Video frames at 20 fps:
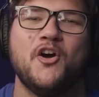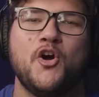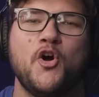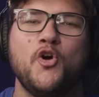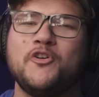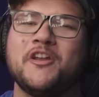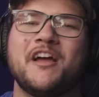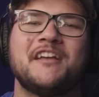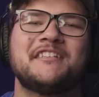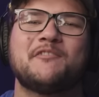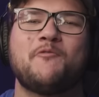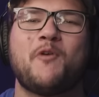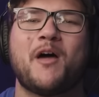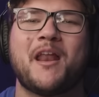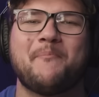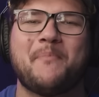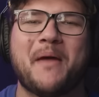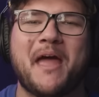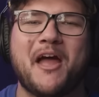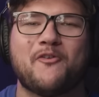Who doesn't want
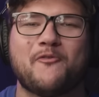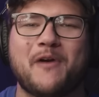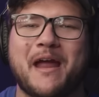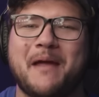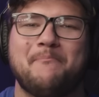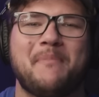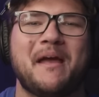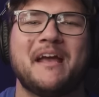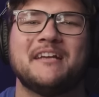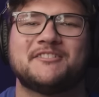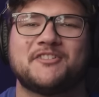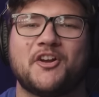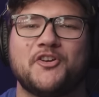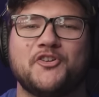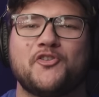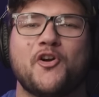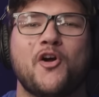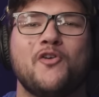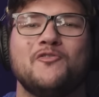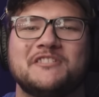to pay a rate based on
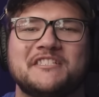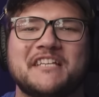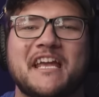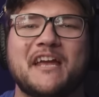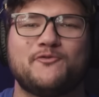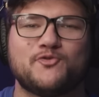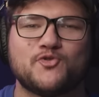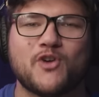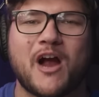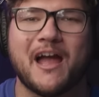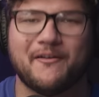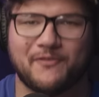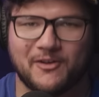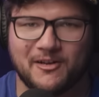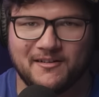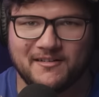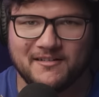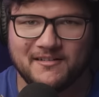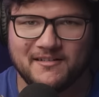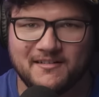your own safe
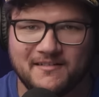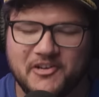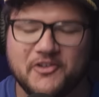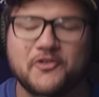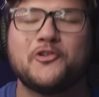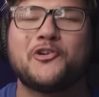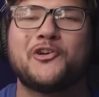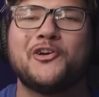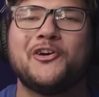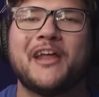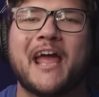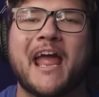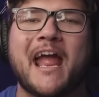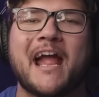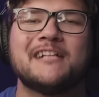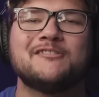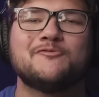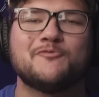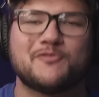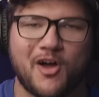driving? You're in good
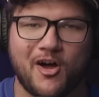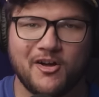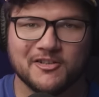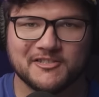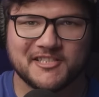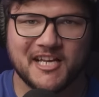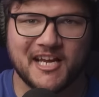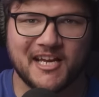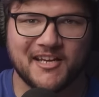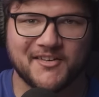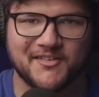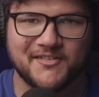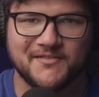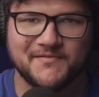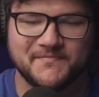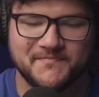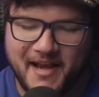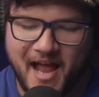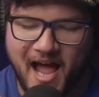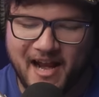hands with Allstate.
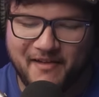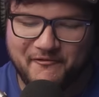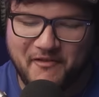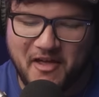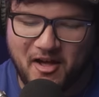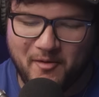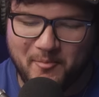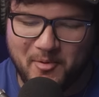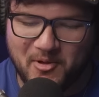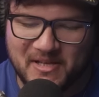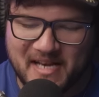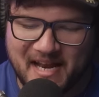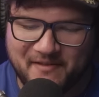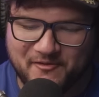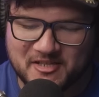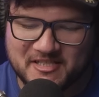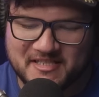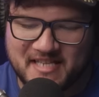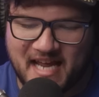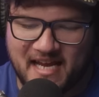Not available in
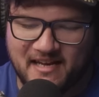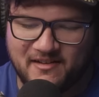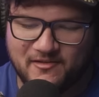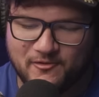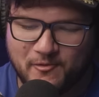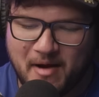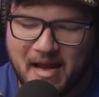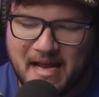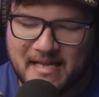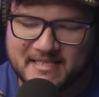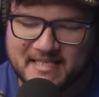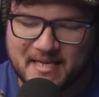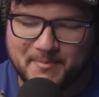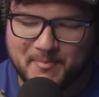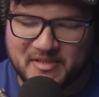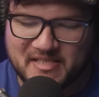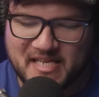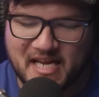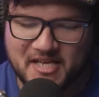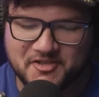every state. Rates and
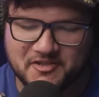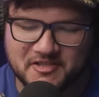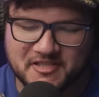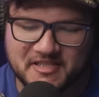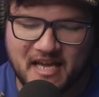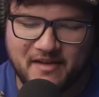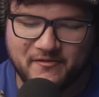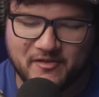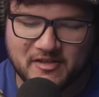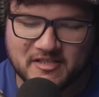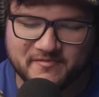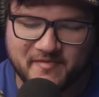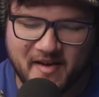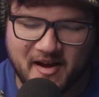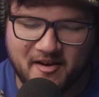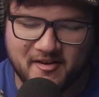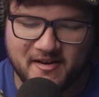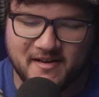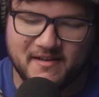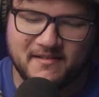potential savings
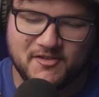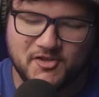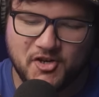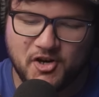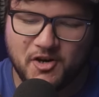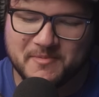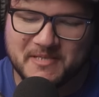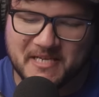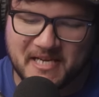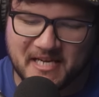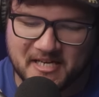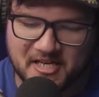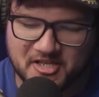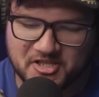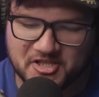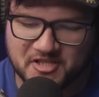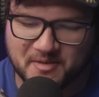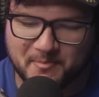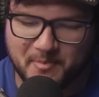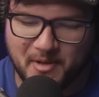vary. Terms and
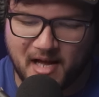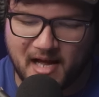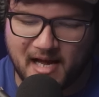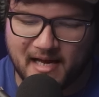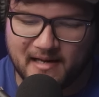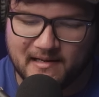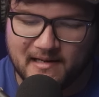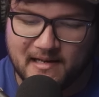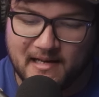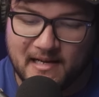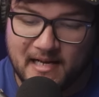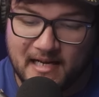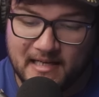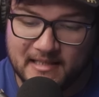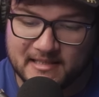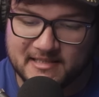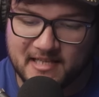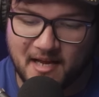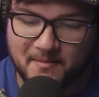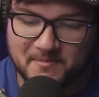conditions apply.
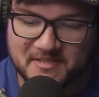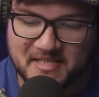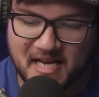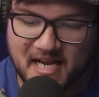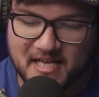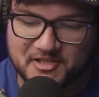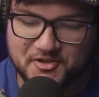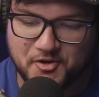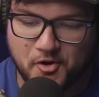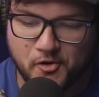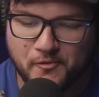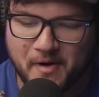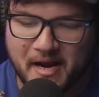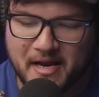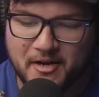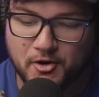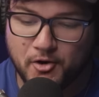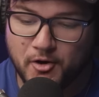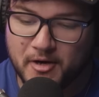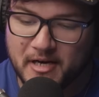In some states, your
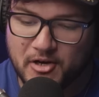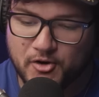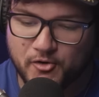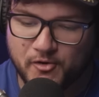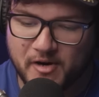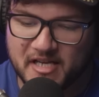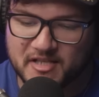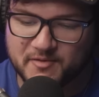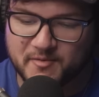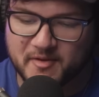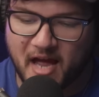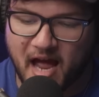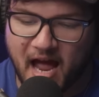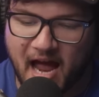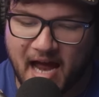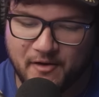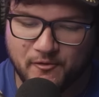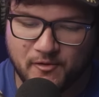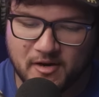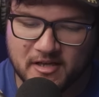rate could increase with
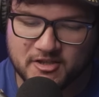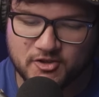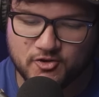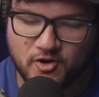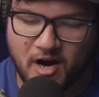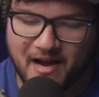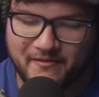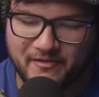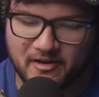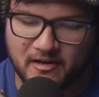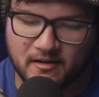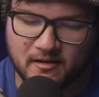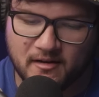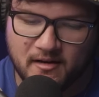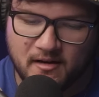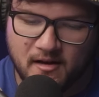high-risk driving.